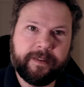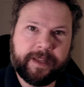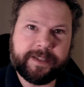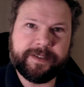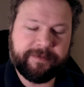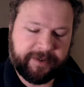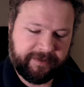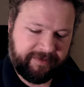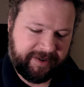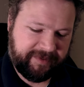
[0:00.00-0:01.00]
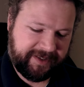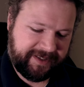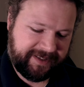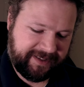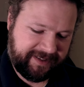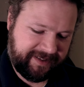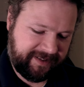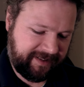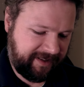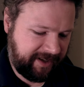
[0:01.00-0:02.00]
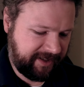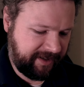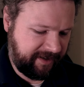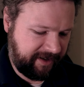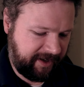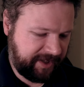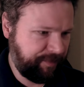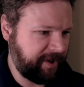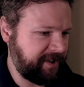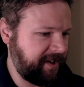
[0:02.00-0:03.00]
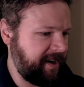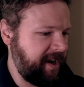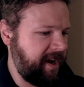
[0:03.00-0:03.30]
And that's a very famous expression